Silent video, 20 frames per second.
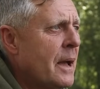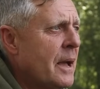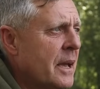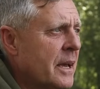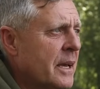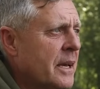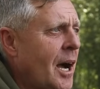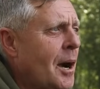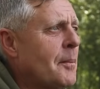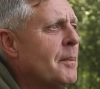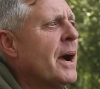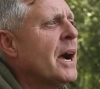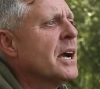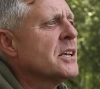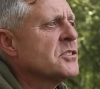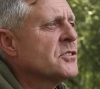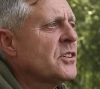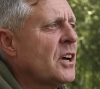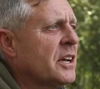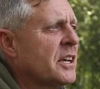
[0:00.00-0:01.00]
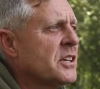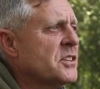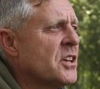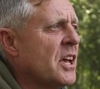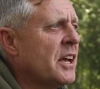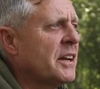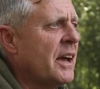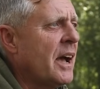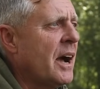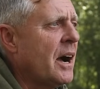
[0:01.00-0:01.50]
It come out, stuck its
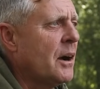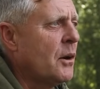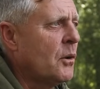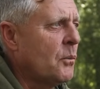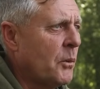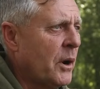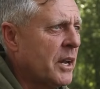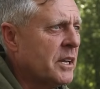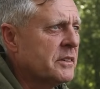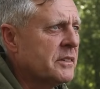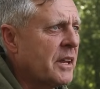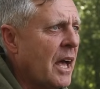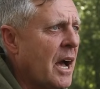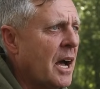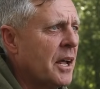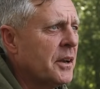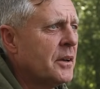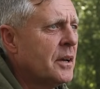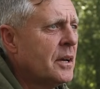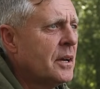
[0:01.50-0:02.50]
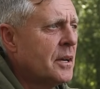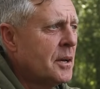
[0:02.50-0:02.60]
head out and went down.